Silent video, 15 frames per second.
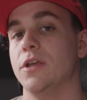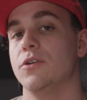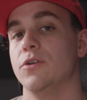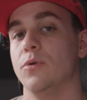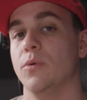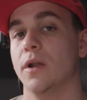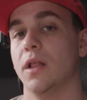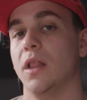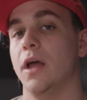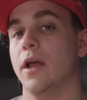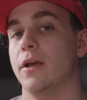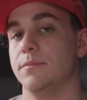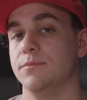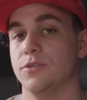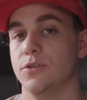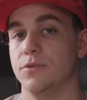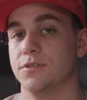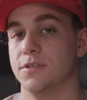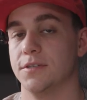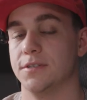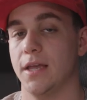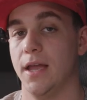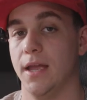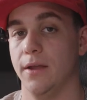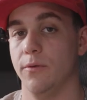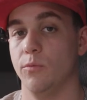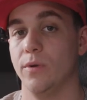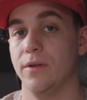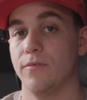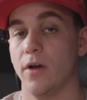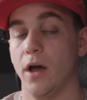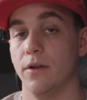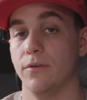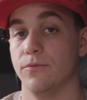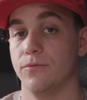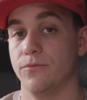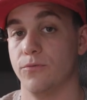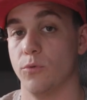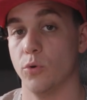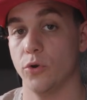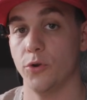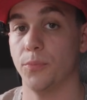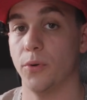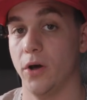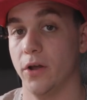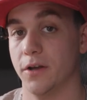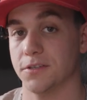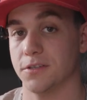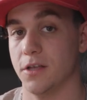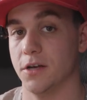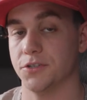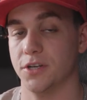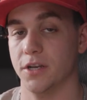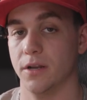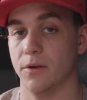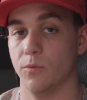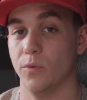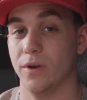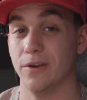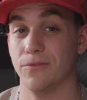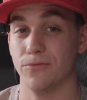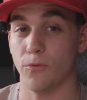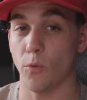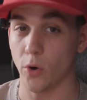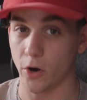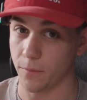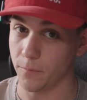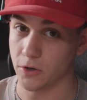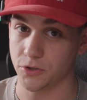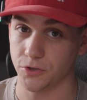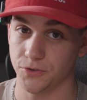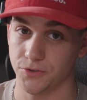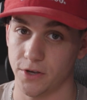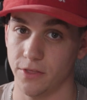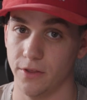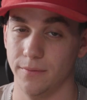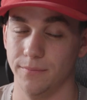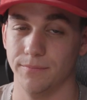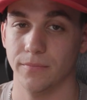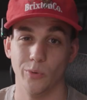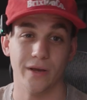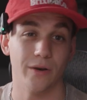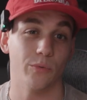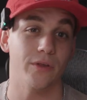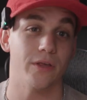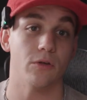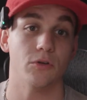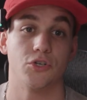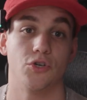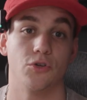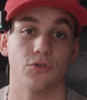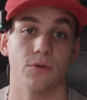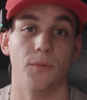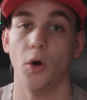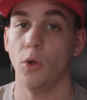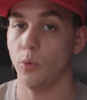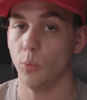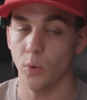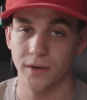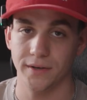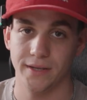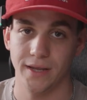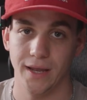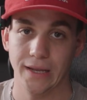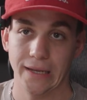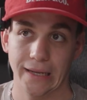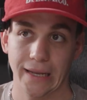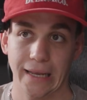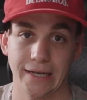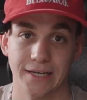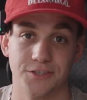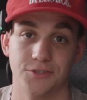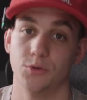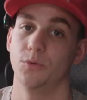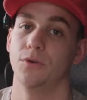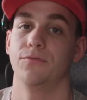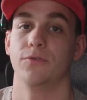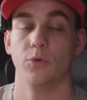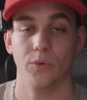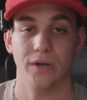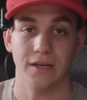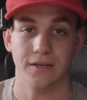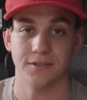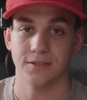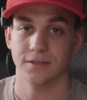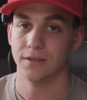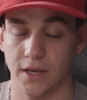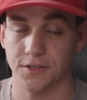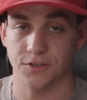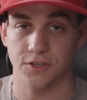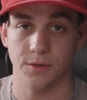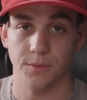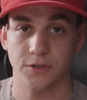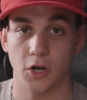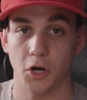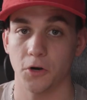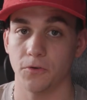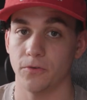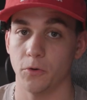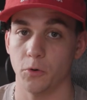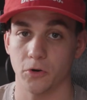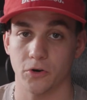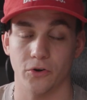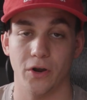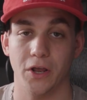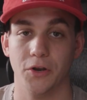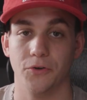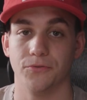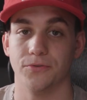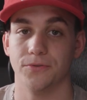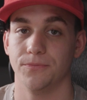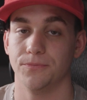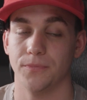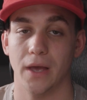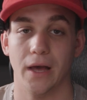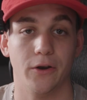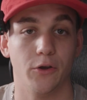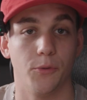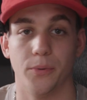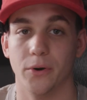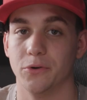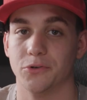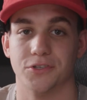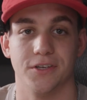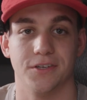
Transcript: do you do when a client comes to you and says, hey, we've got 4 new products launching, we need 4 commercials on them, we can really only shoot them all in one day, and it's due in a few weeks. As a cinematographer or creative, how do you approach